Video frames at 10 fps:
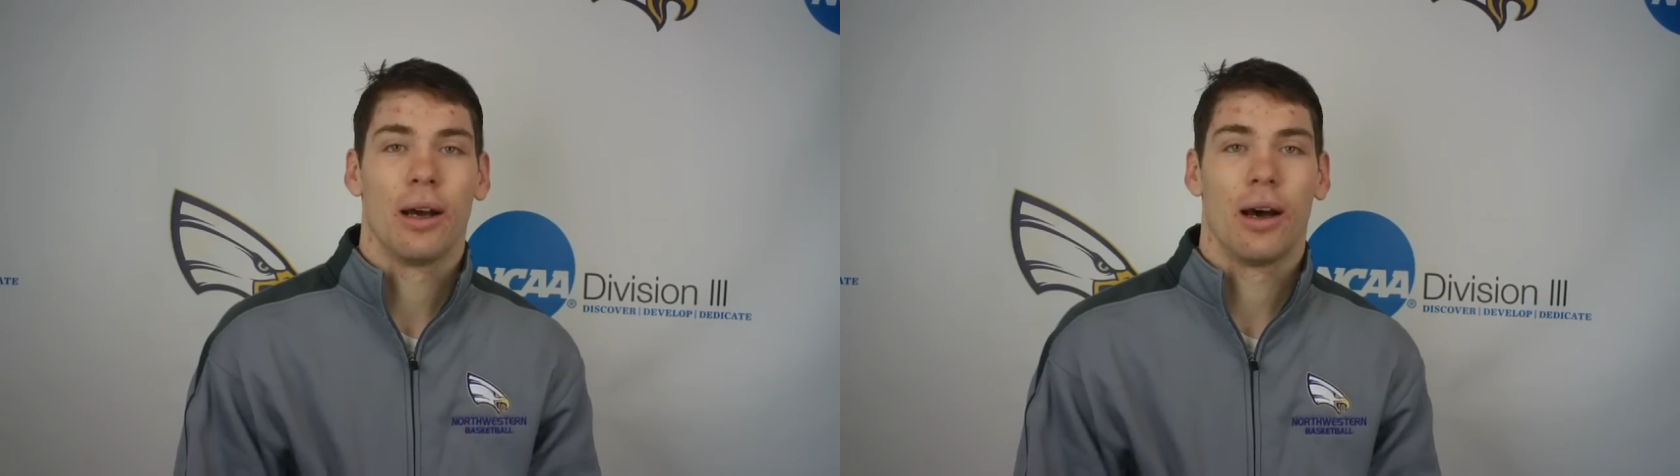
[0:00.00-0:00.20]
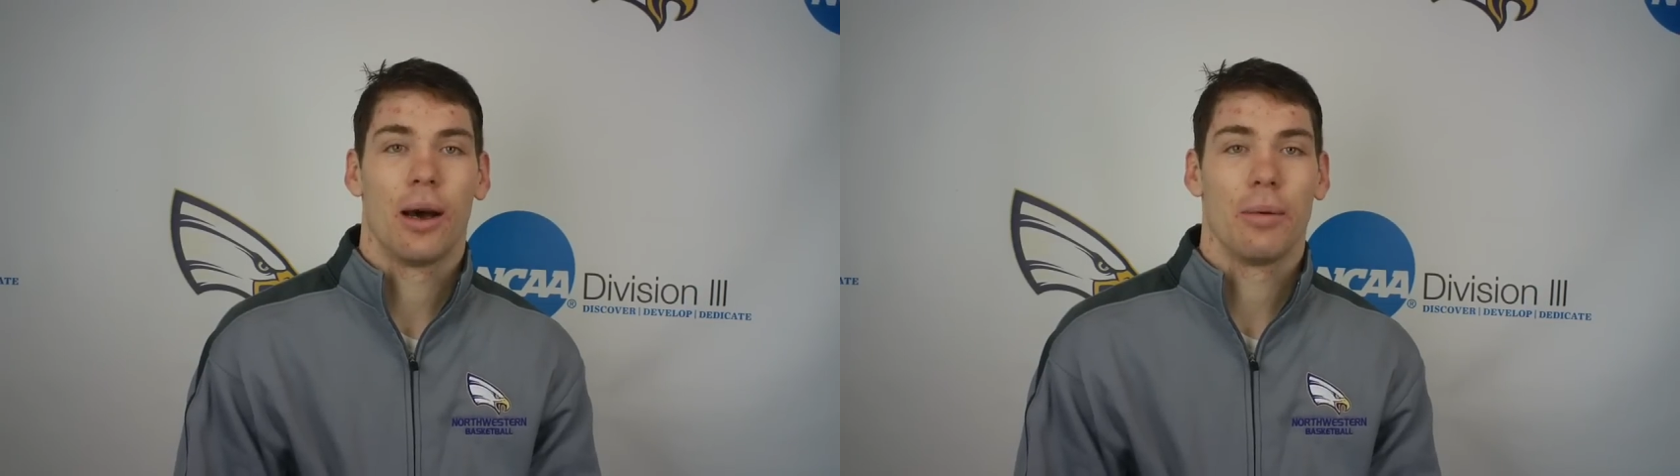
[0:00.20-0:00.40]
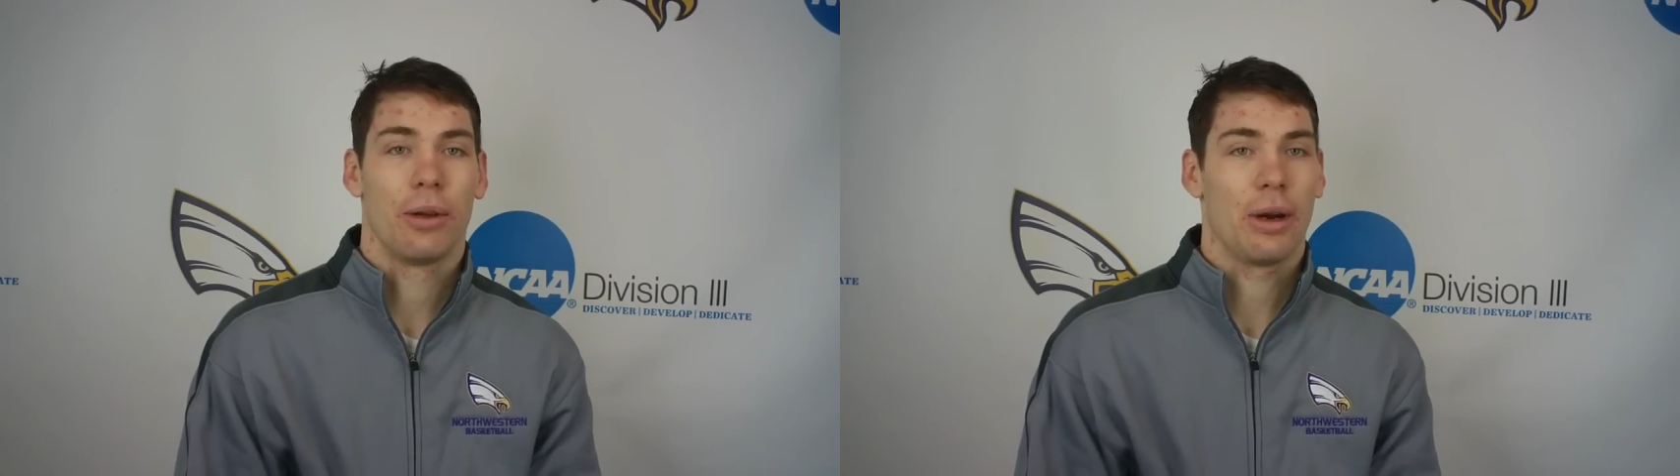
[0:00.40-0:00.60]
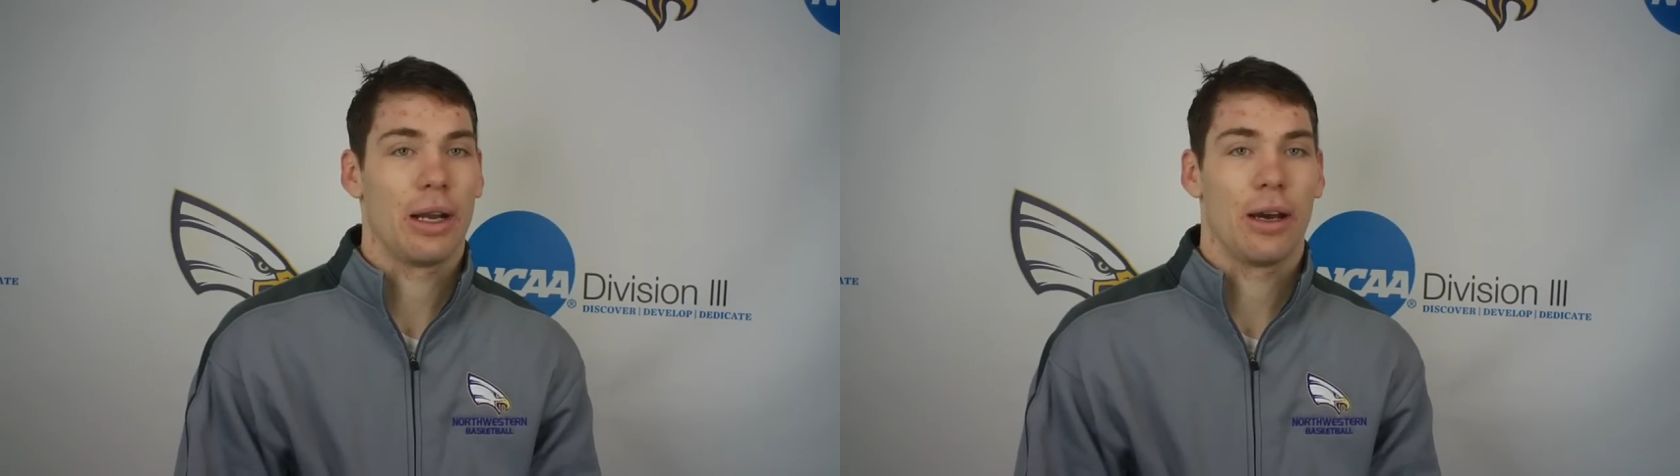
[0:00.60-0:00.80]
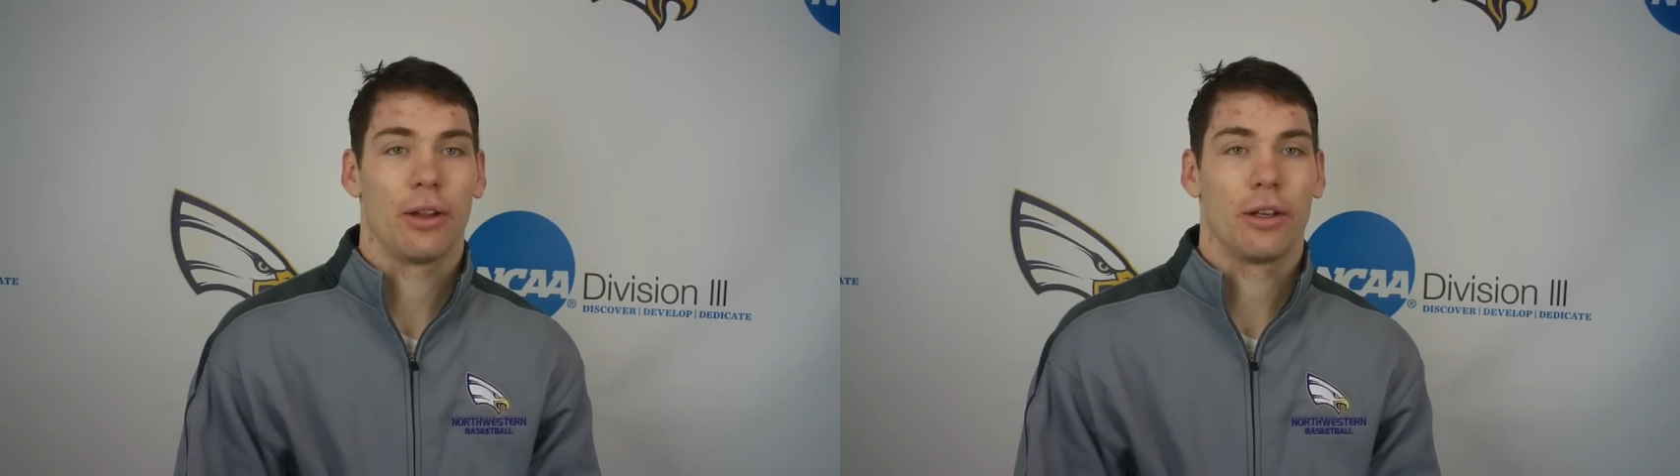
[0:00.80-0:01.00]
And they're
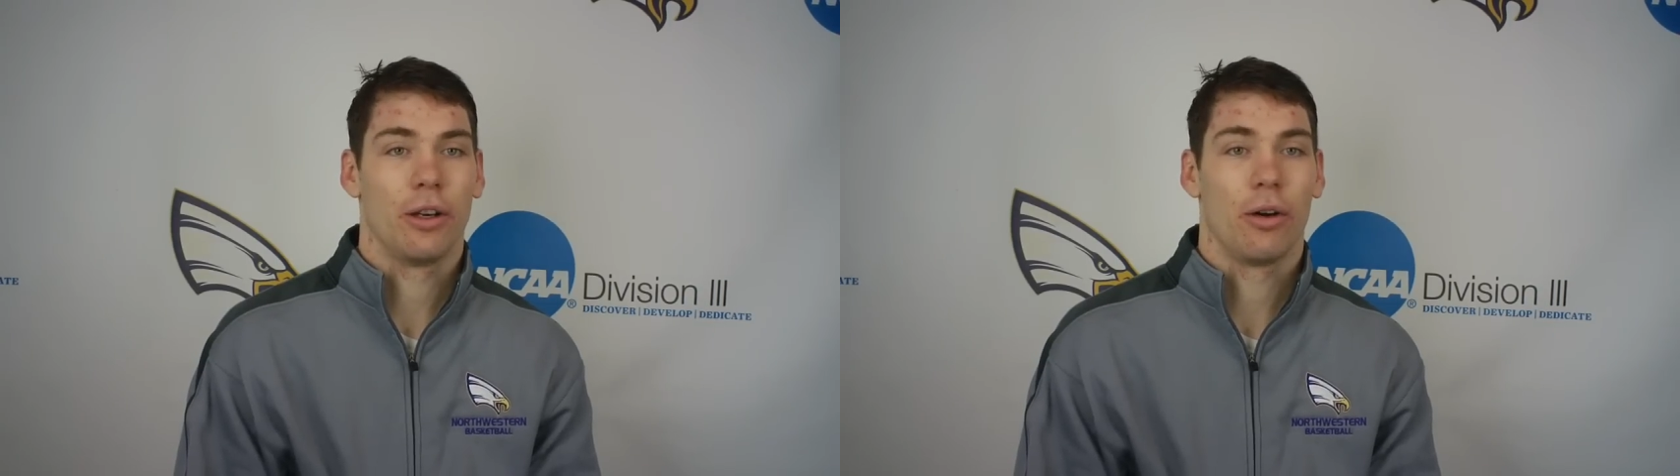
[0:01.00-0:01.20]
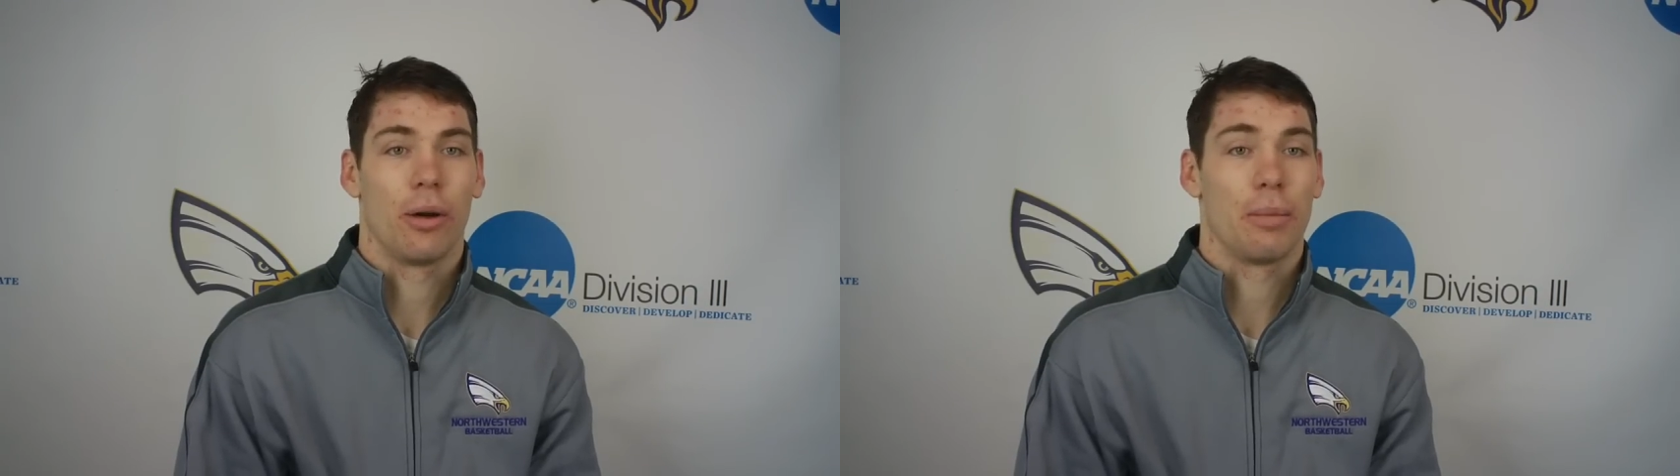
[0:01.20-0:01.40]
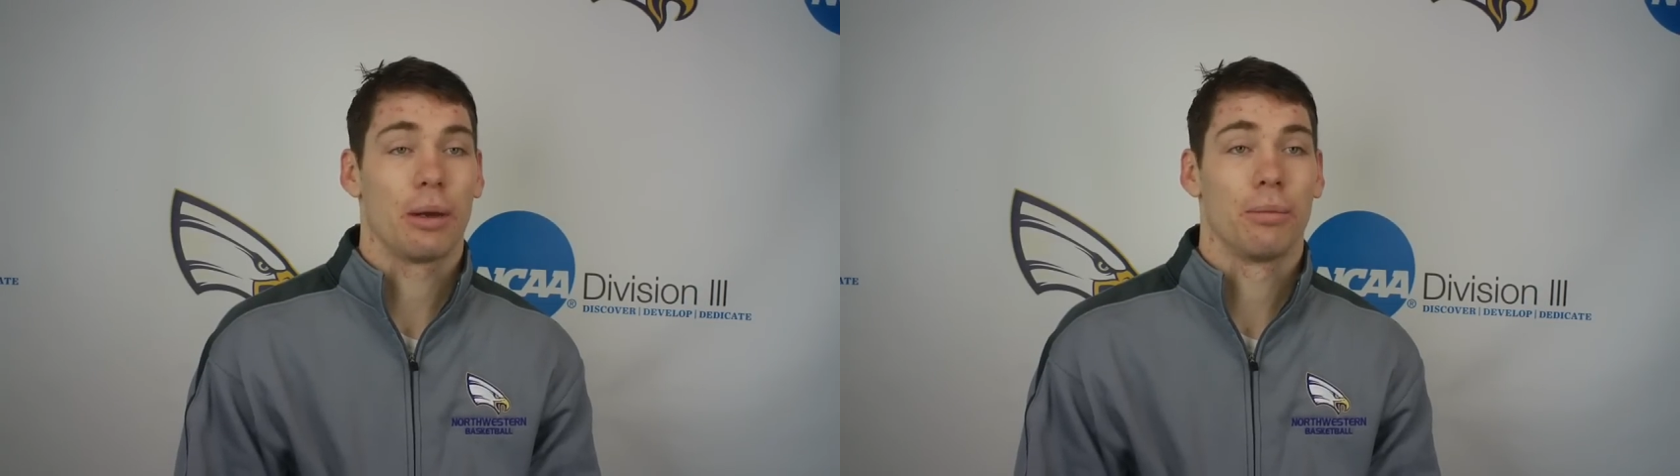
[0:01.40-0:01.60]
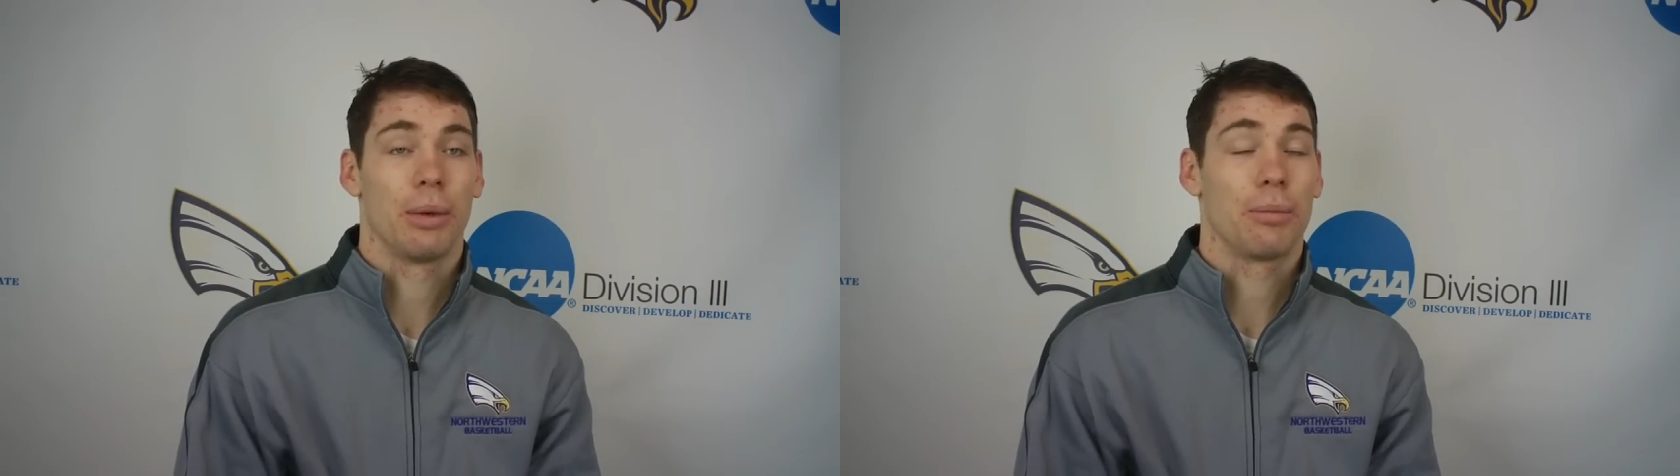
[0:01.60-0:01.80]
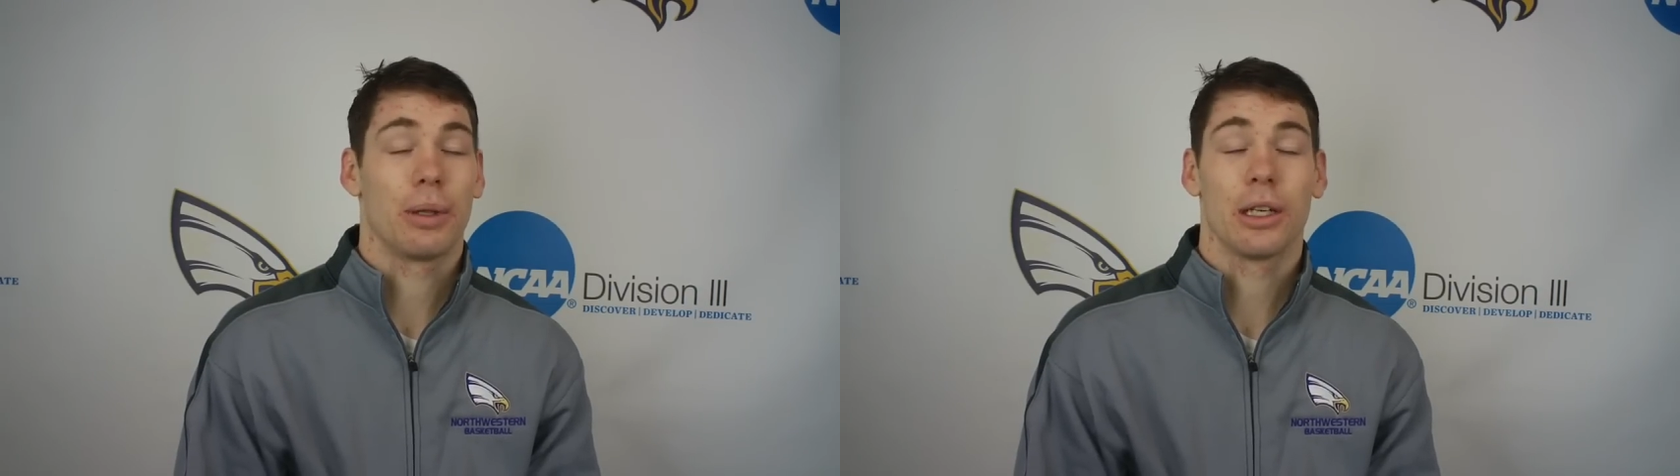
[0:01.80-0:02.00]
right now, they're, you know, our
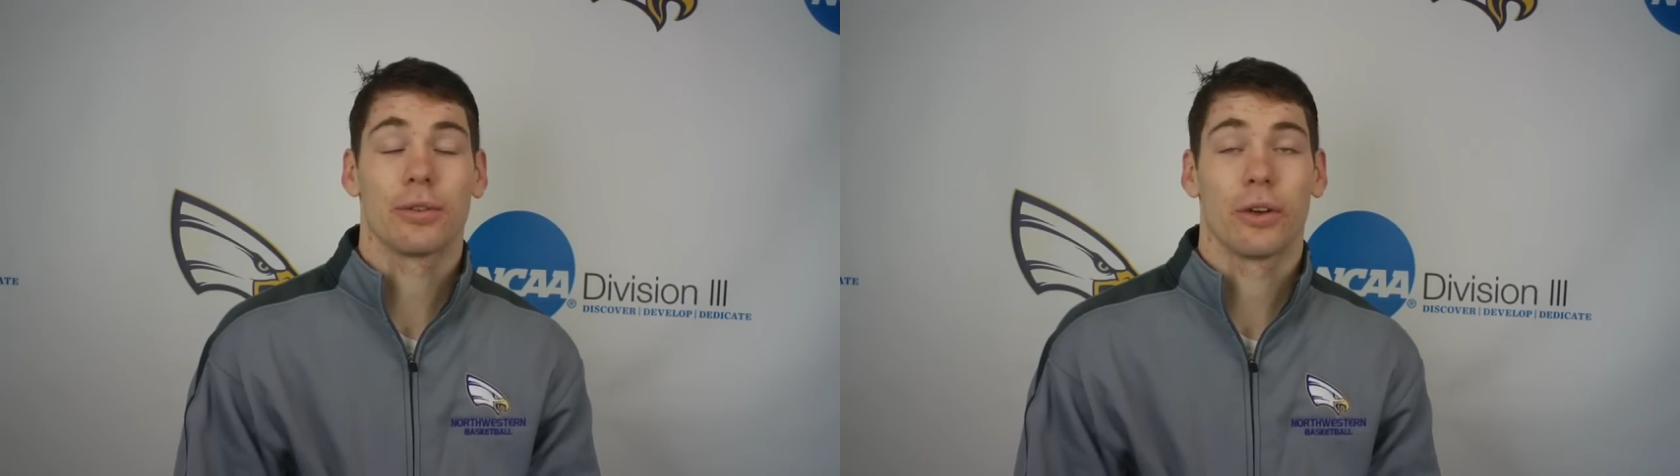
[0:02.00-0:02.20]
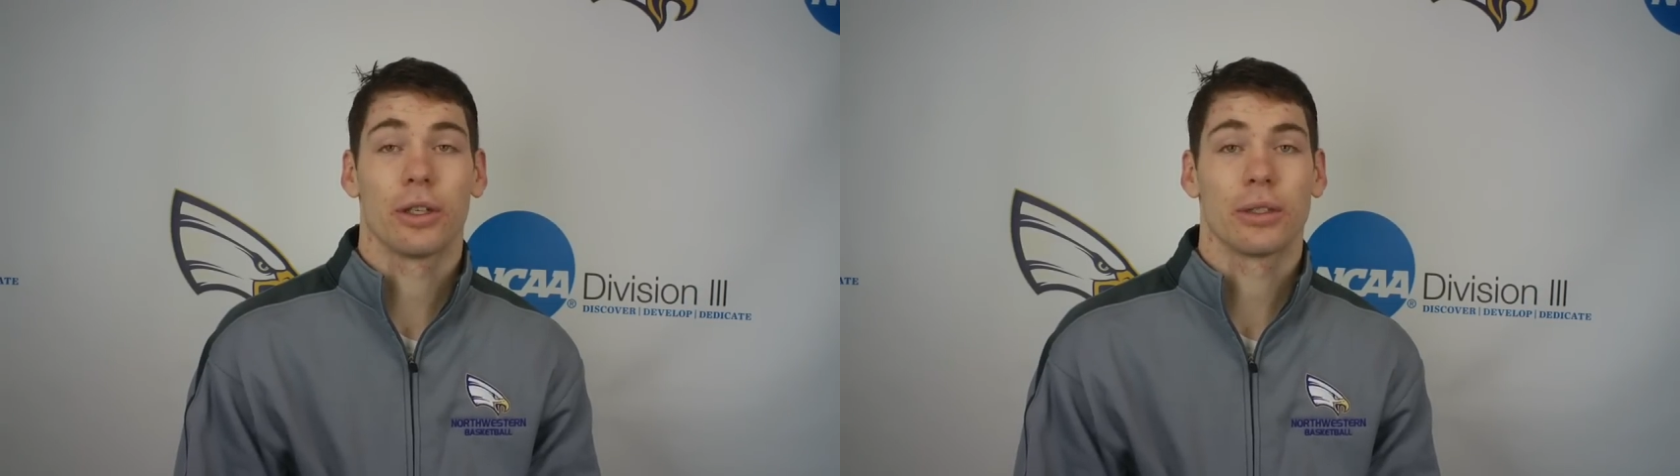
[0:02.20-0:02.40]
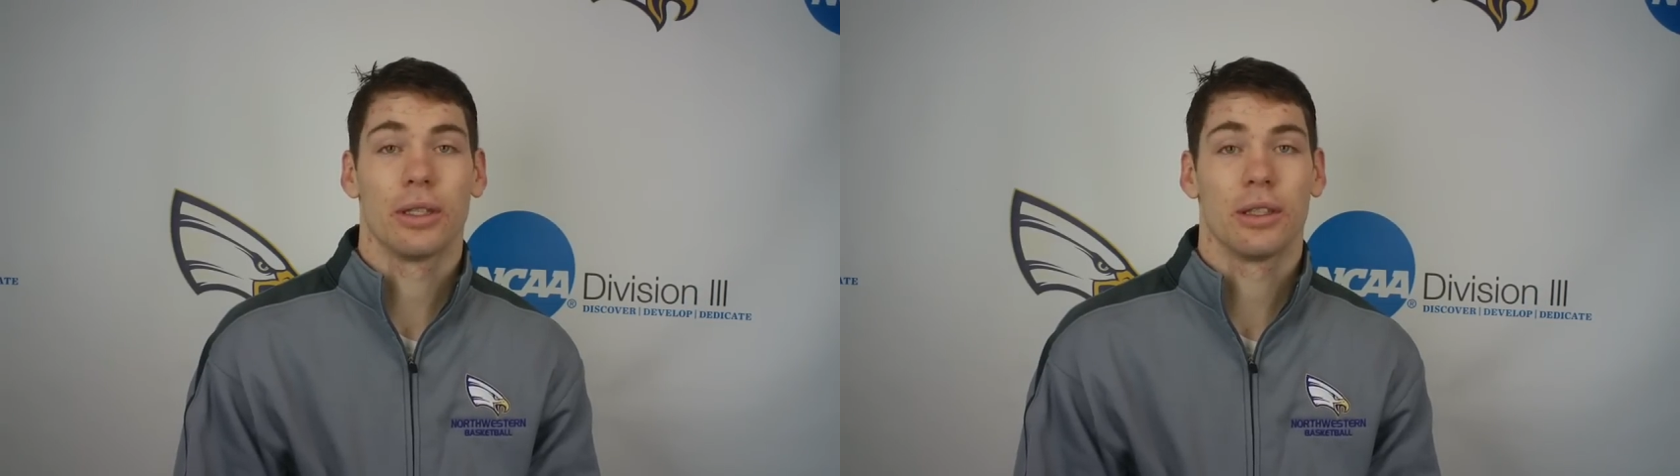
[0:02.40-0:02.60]
big players for us,